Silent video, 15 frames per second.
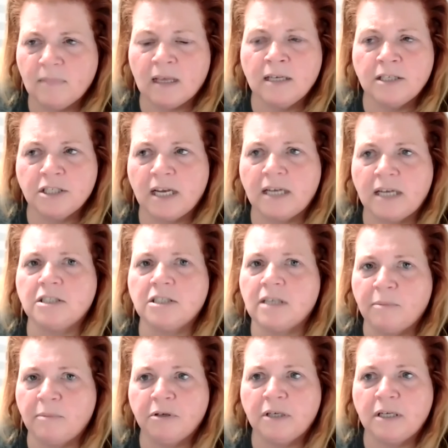It changed
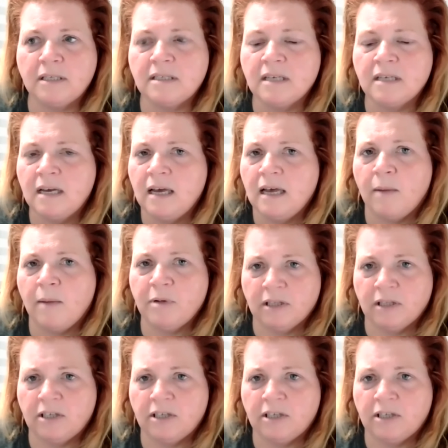neighborhoods. I mean,